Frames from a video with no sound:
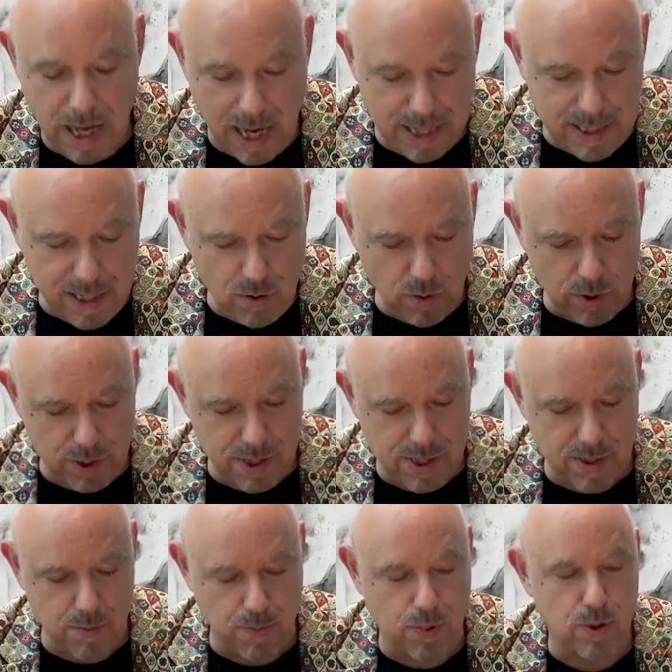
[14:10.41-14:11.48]
I think what
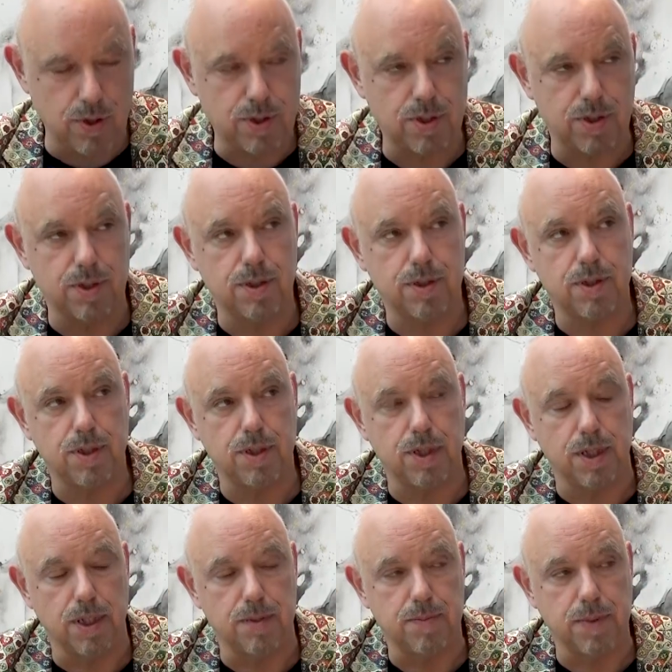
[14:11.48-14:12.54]
is important,
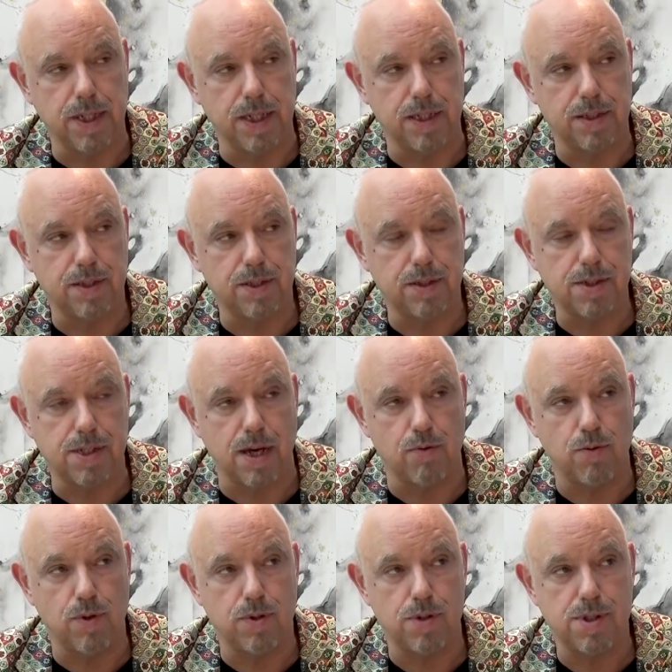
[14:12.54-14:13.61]
and there's, I
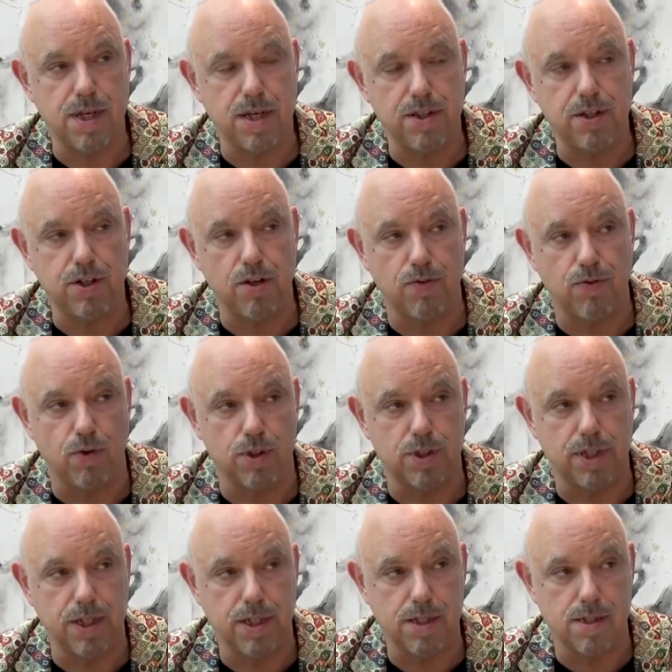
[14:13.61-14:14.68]
would say, 3 or 4
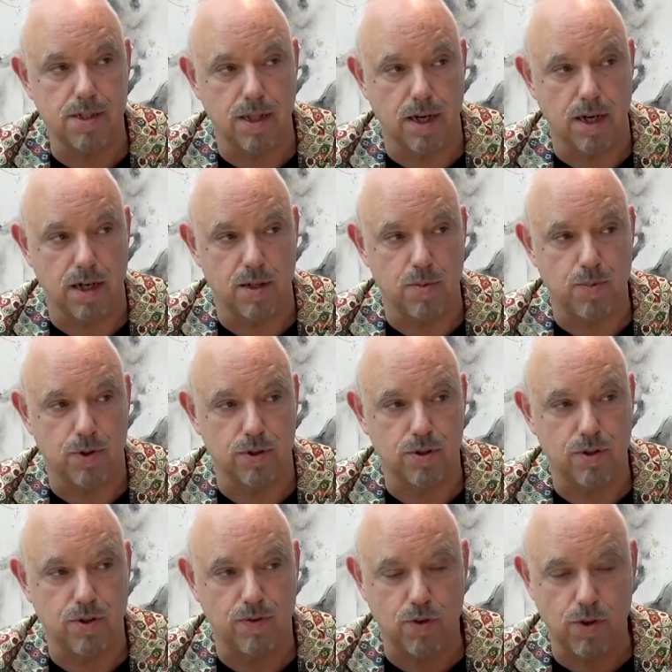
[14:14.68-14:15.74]
things that are
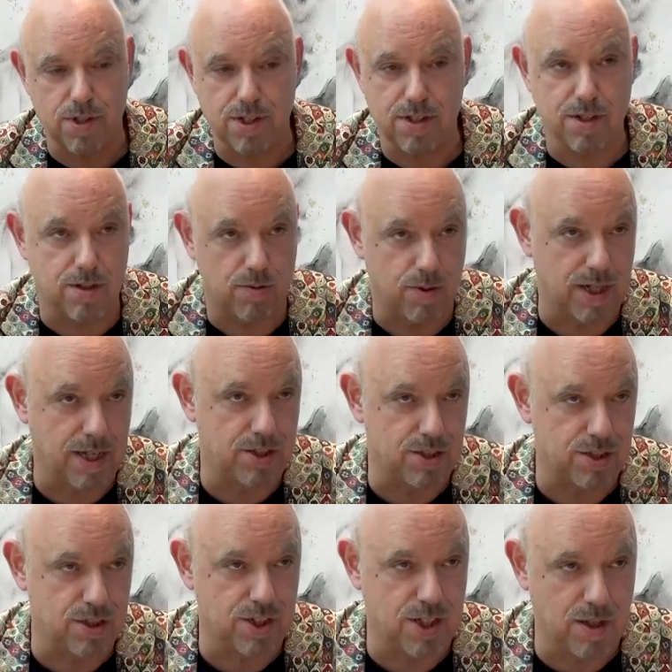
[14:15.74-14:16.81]
important. Of course, is the
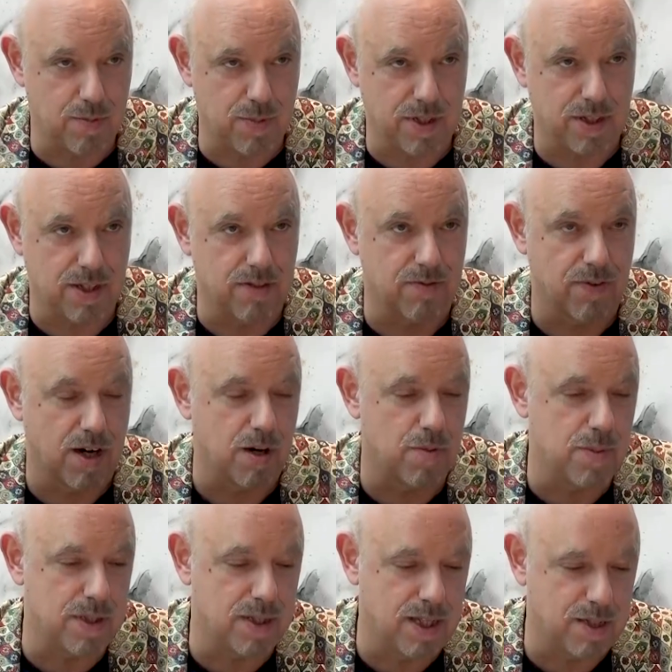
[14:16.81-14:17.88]
relationship and the
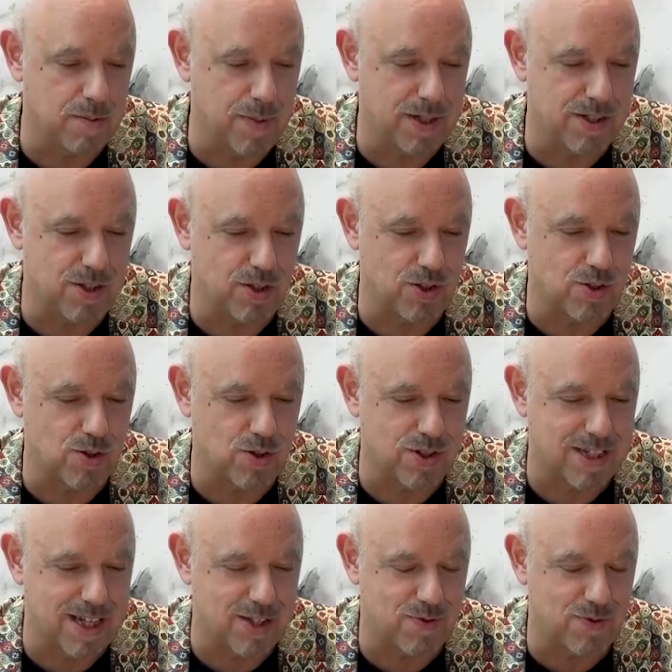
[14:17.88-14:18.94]
environment that makes you
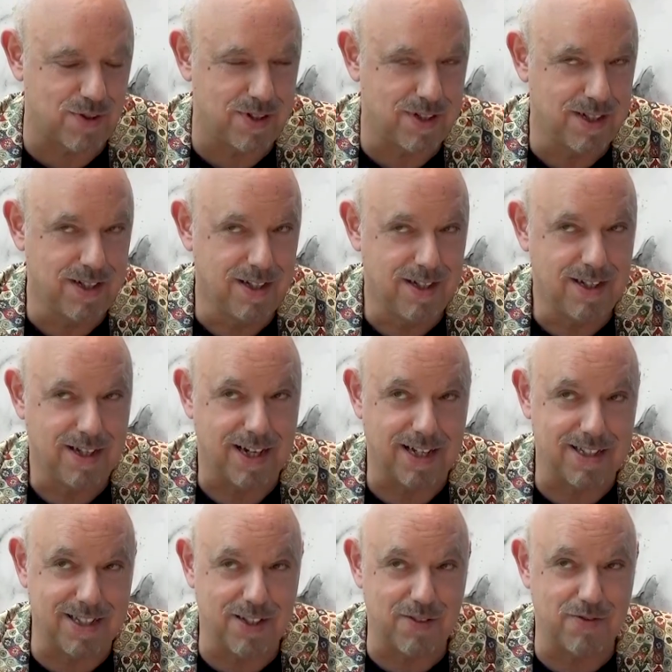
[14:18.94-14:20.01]
successful. And I
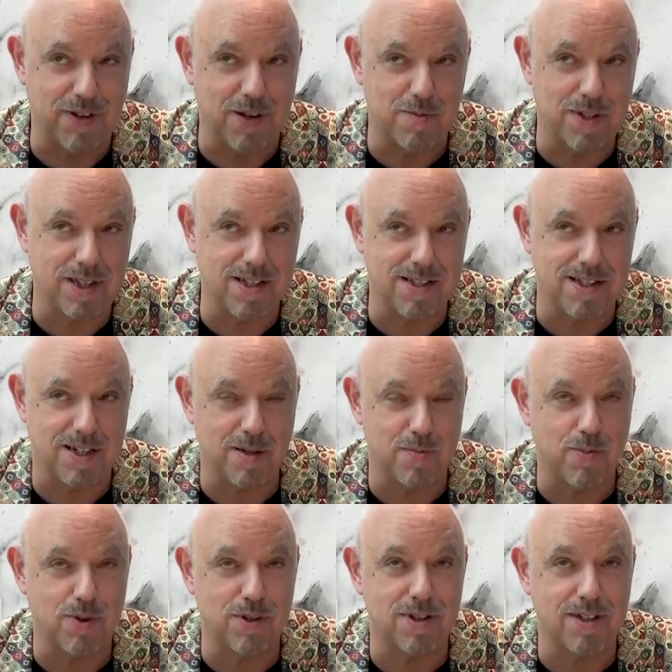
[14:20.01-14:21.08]
think family is an
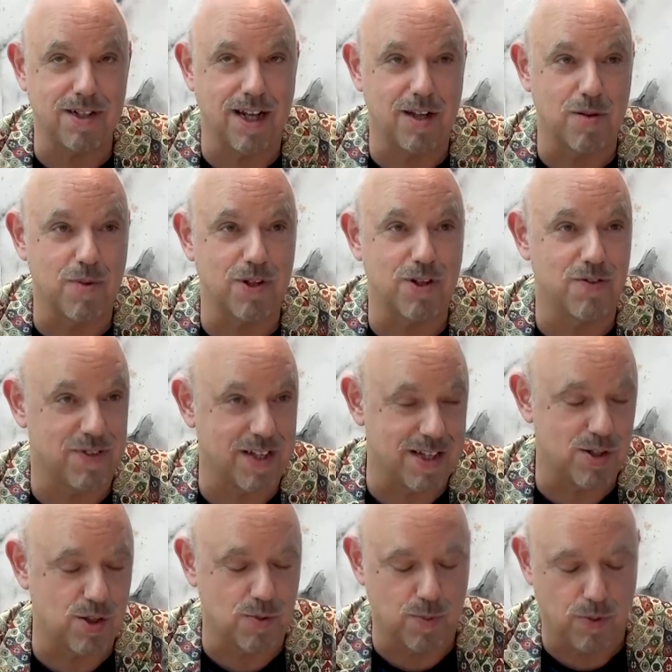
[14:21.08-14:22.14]
important element of
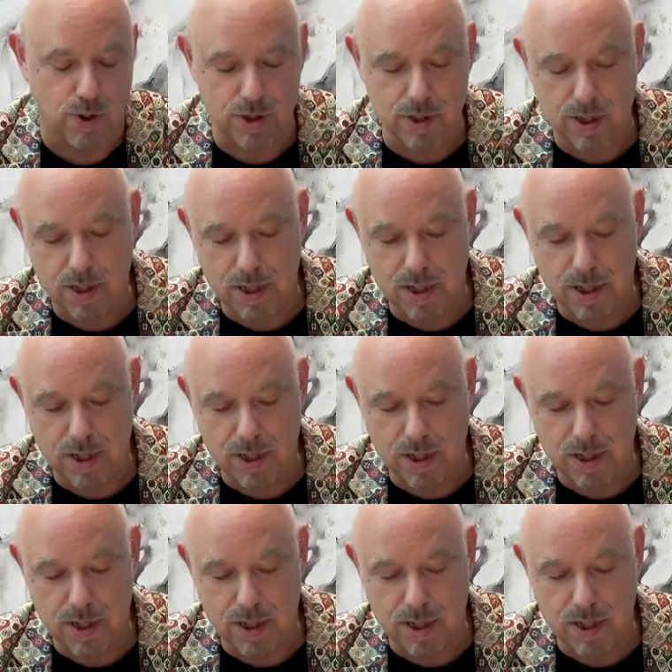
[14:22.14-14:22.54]
that support.